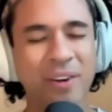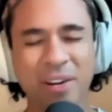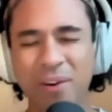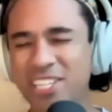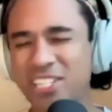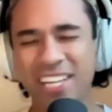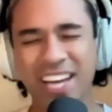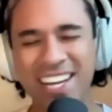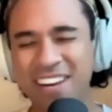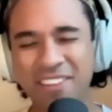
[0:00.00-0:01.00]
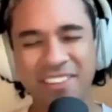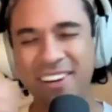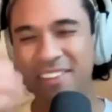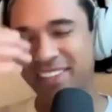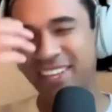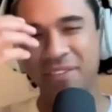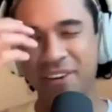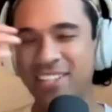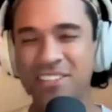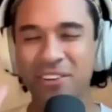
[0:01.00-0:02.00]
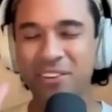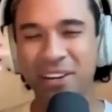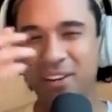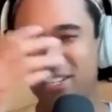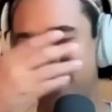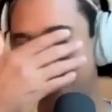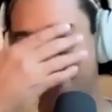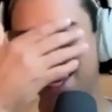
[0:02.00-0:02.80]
Great. I never thought of it that way. It's a great question.